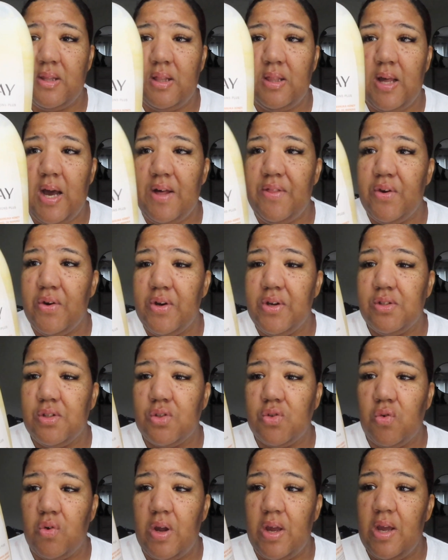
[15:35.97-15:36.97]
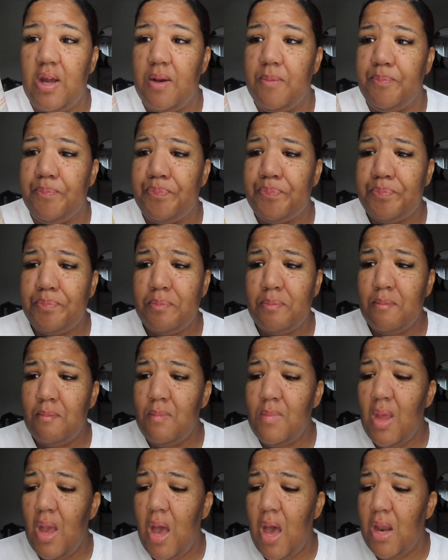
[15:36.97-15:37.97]
The lather is great.
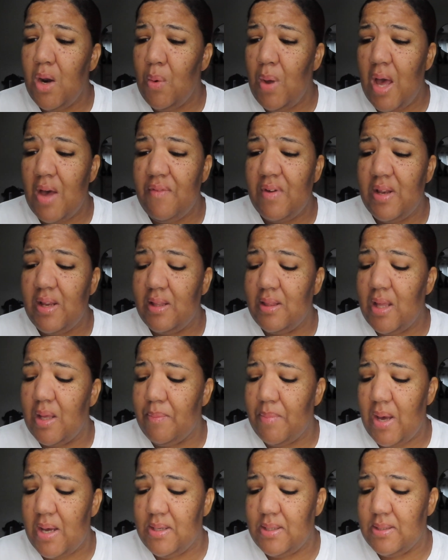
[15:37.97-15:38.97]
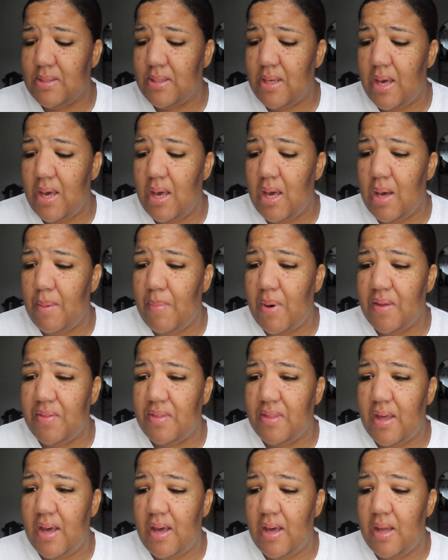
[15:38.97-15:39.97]
I don't have anything bad to say
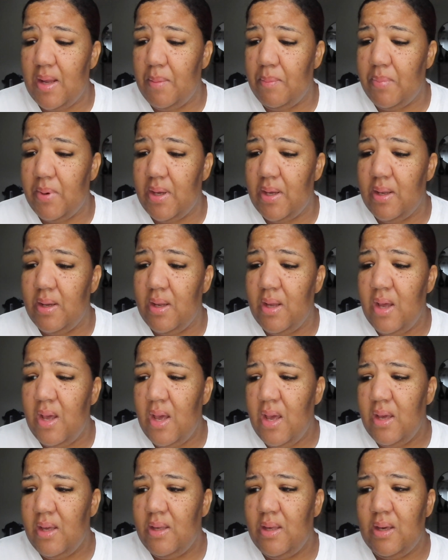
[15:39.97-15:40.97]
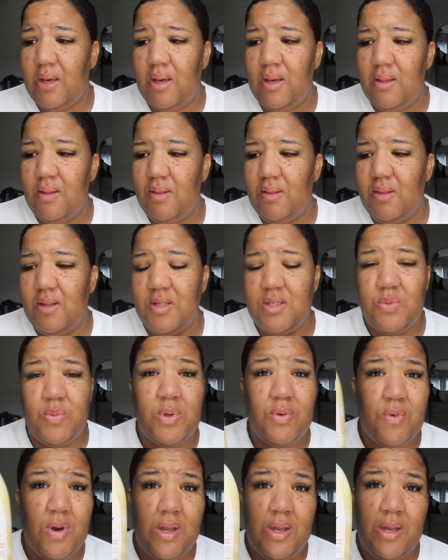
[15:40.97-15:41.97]
about that. But yeah, this
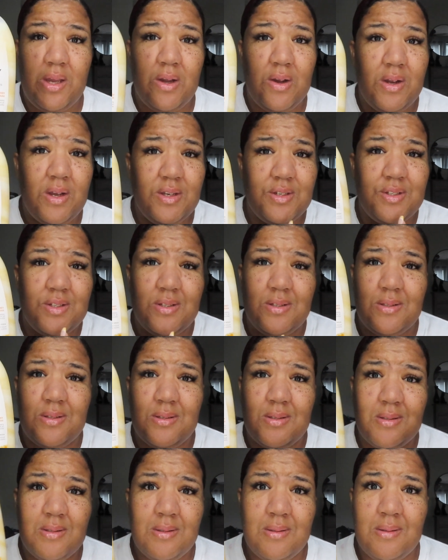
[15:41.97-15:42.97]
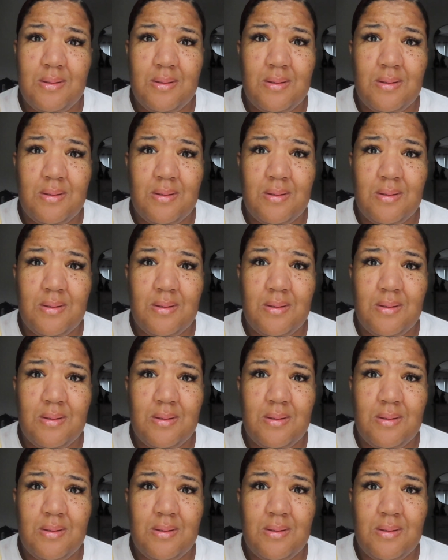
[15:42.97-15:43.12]
one right here is just